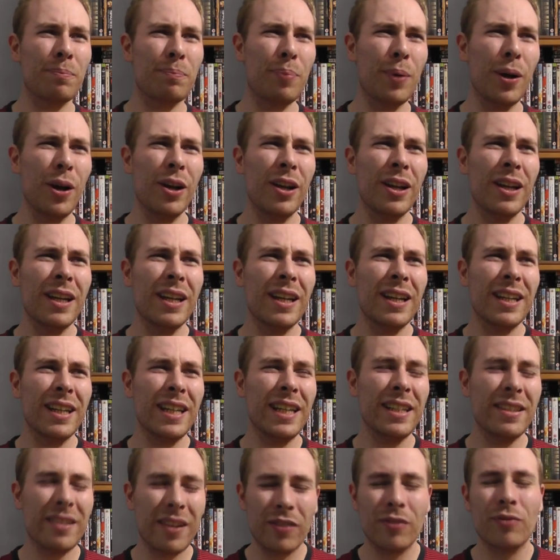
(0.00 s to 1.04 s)
but
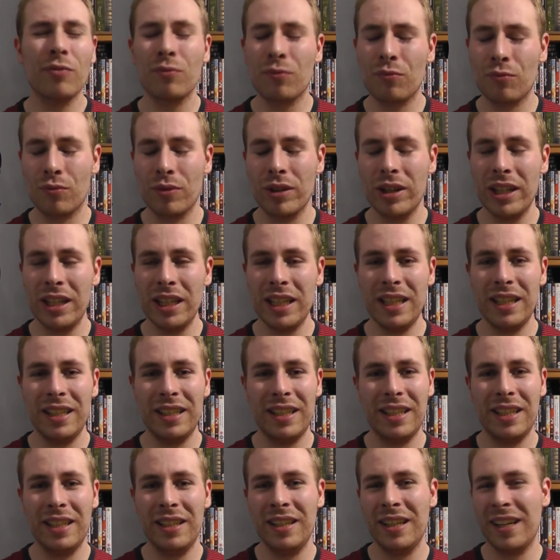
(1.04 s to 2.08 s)
he doesn't really
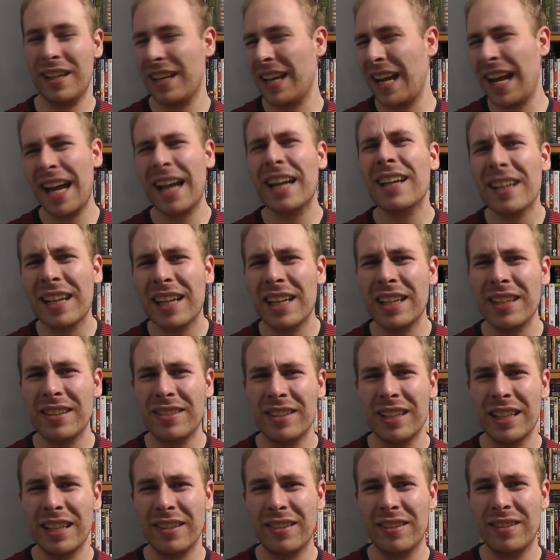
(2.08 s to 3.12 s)
add
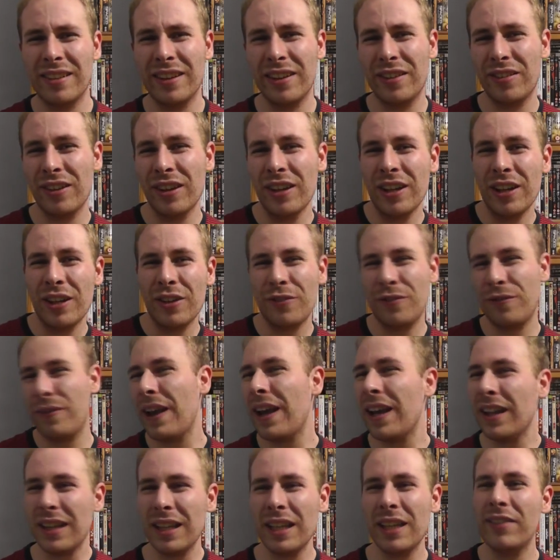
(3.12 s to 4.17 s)
anything to this
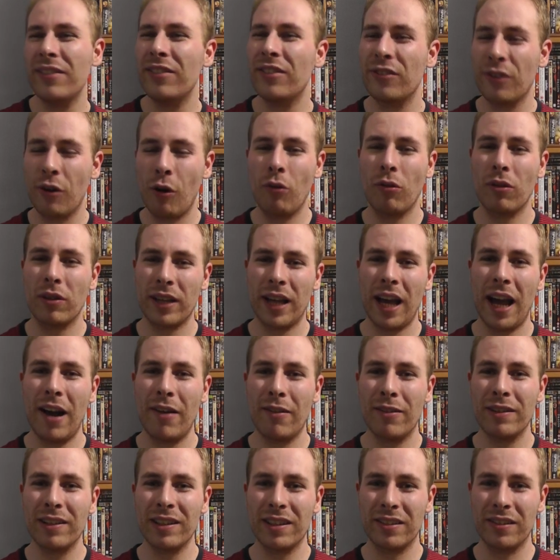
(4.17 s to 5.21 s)
fairly stock
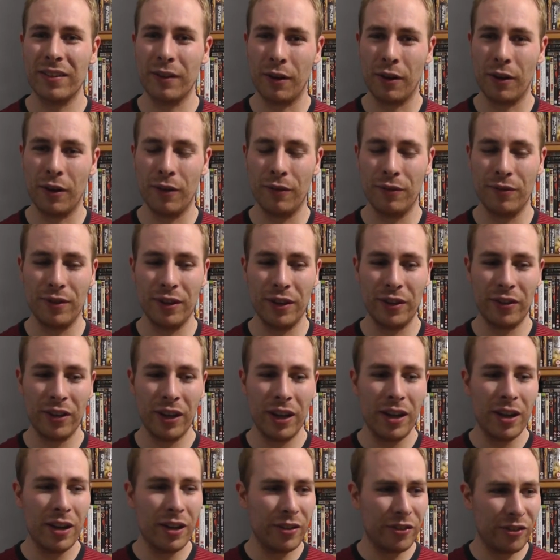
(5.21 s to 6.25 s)
character of this
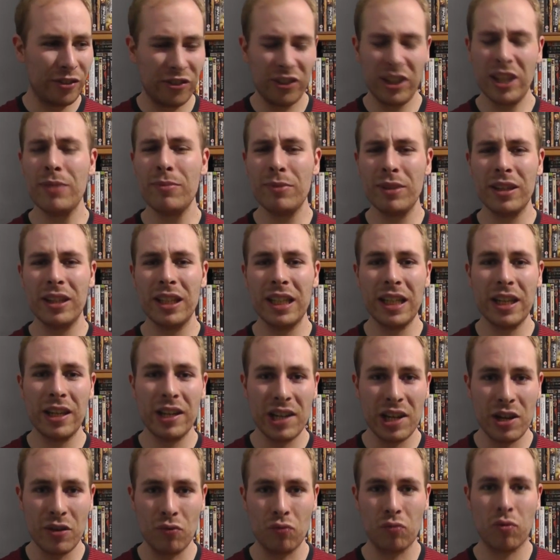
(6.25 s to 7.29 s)
seemingly
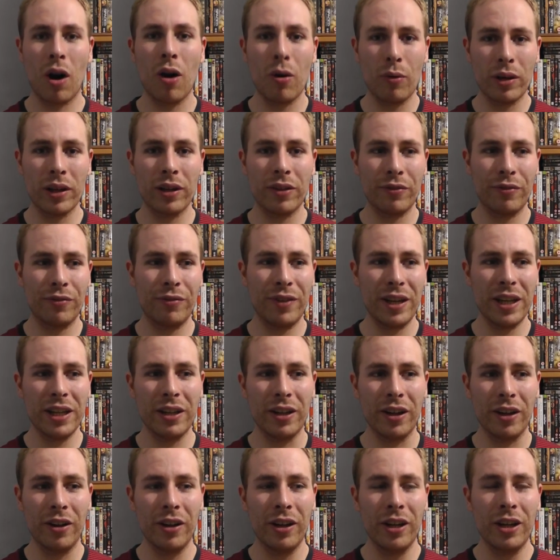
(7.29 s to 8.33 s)
heroic
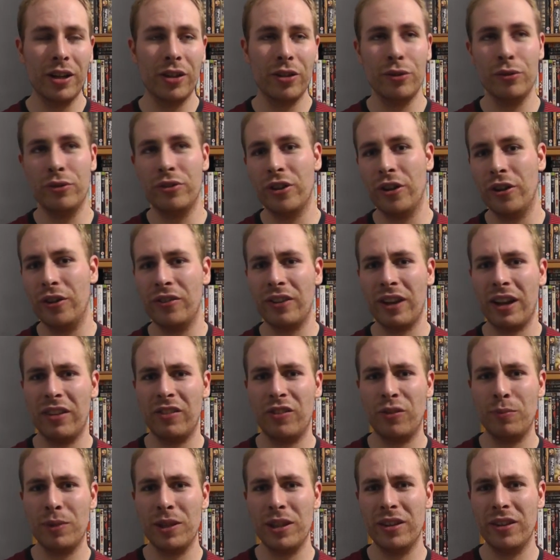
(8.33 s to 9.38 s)
figure who turns out
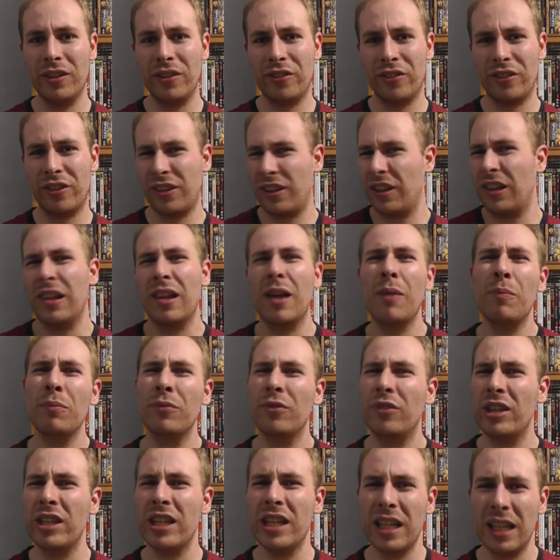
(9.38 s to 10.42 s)
to be this
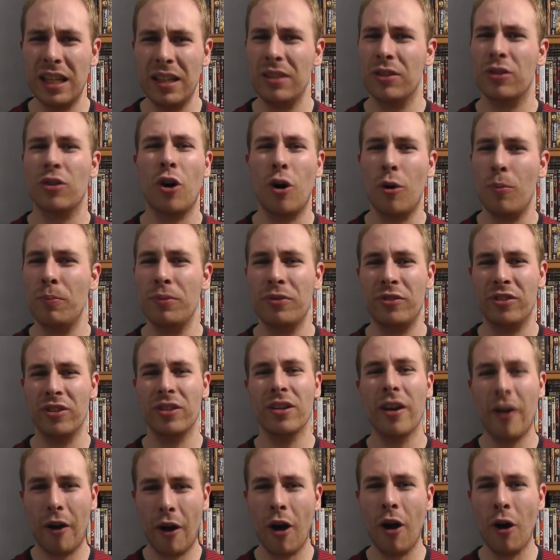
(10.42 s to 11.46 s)
clumsy,
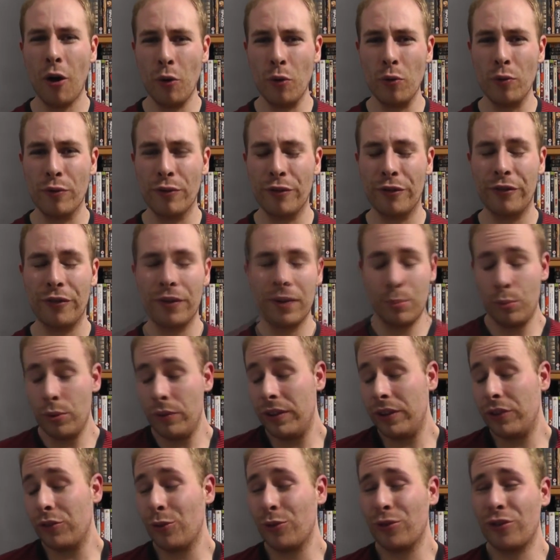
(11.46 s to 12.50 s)
incompetent oaf. The
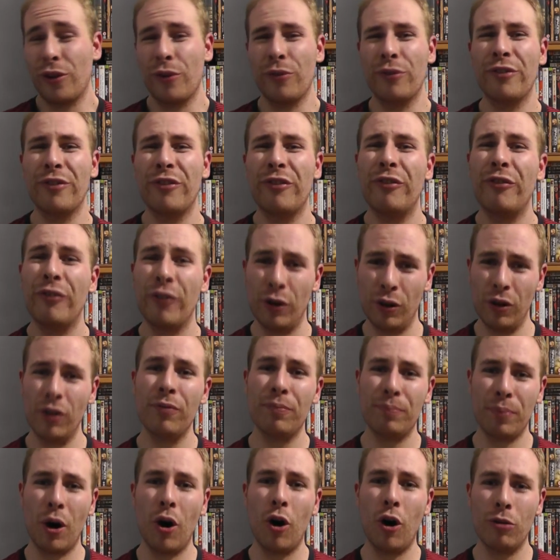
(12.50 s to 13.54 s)
movie's also full
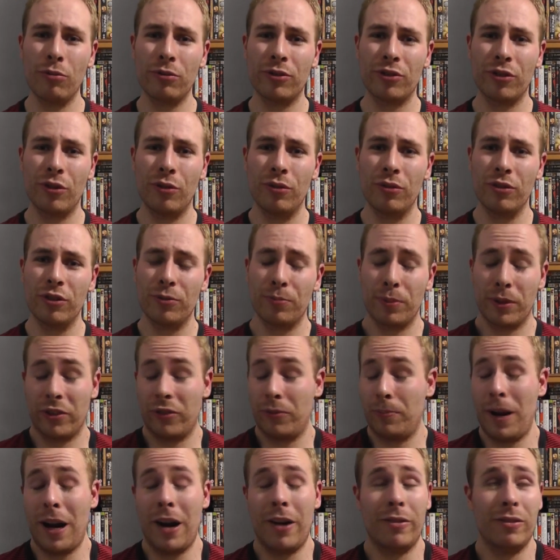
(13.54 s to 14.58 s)
of pop songs, because
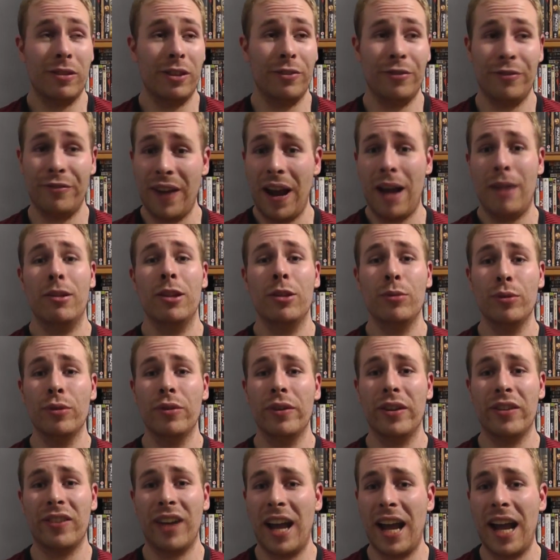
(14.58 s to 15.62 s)
apparently family
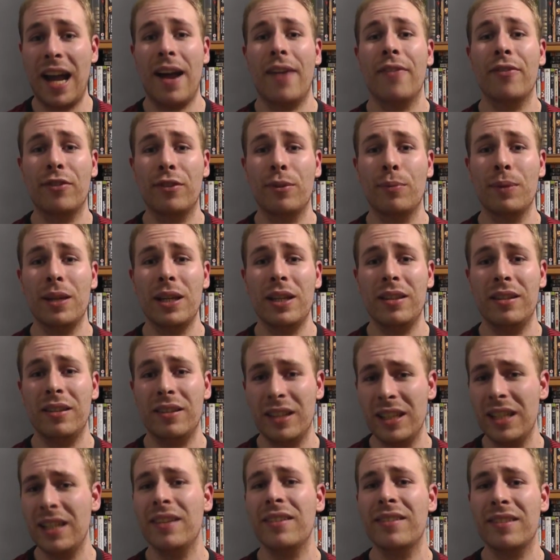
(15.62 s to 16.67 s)
movies have to be
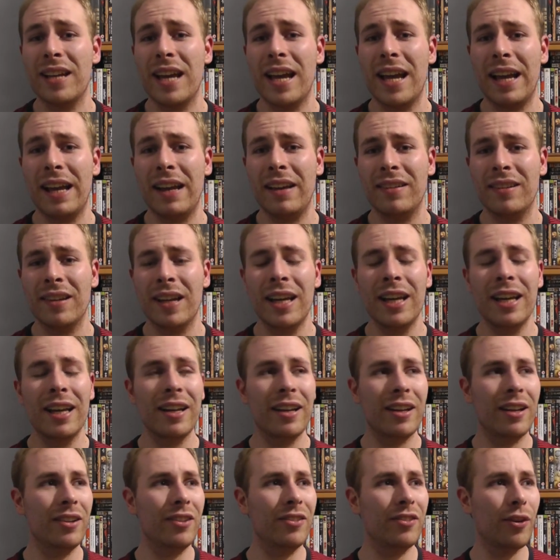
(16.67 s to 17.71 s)
these days,
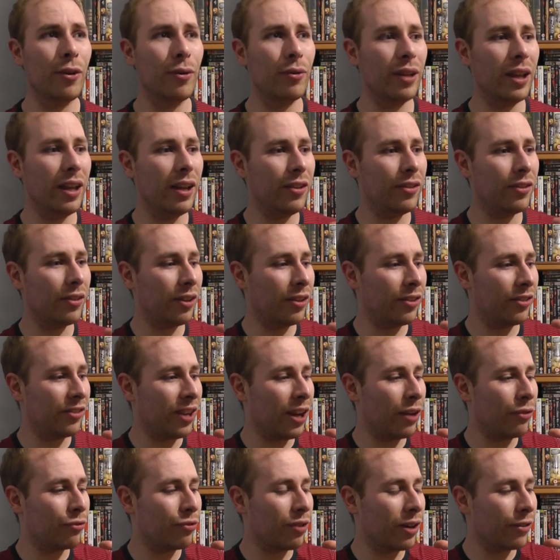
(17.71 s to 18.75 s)
and so there's a
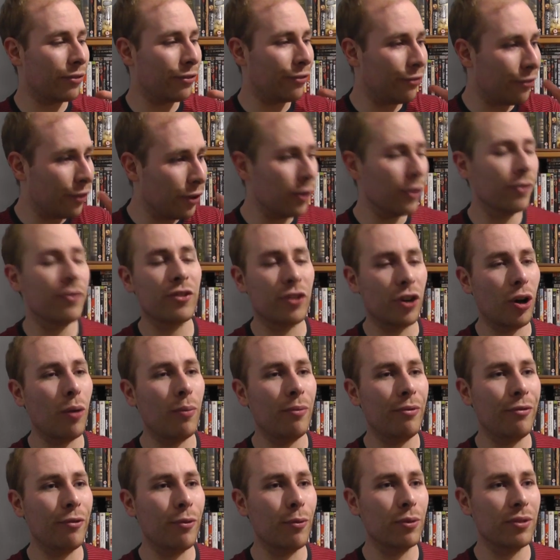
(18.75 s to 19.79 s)
soundtrack full of
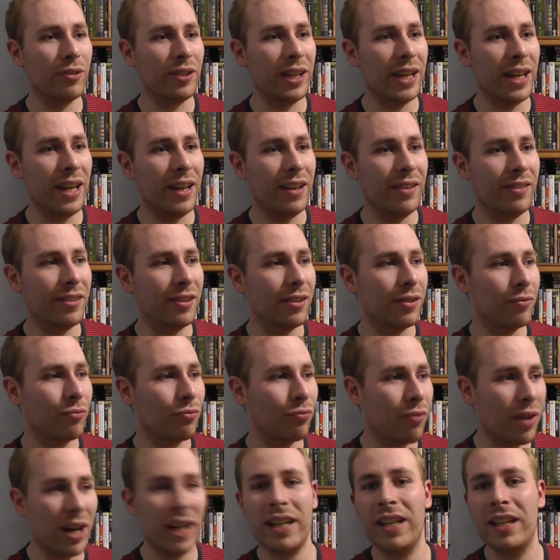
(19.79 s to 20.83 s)
top 40 hits
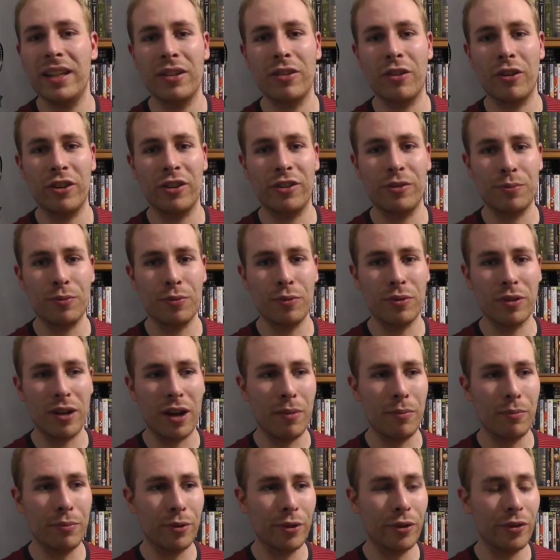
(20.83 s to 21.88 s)
and recognisable
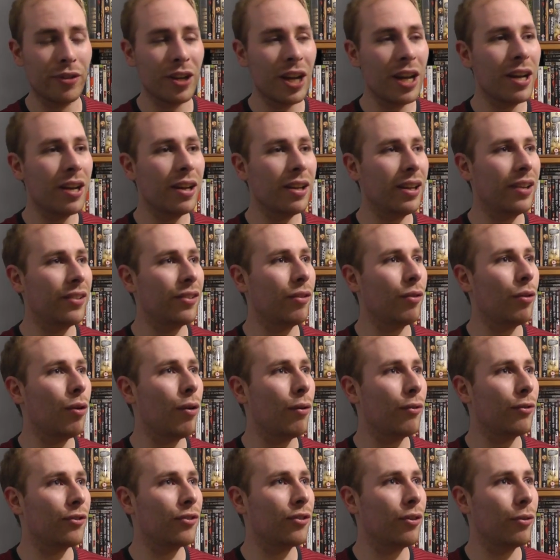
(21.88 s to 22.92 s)
numbers. There's a
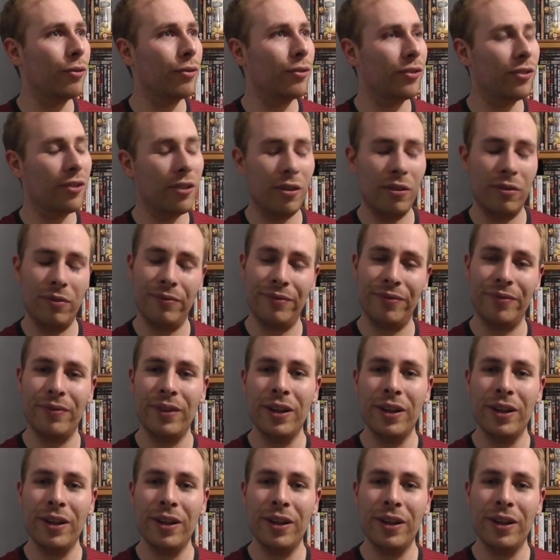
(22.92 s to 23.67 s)
lot of songs that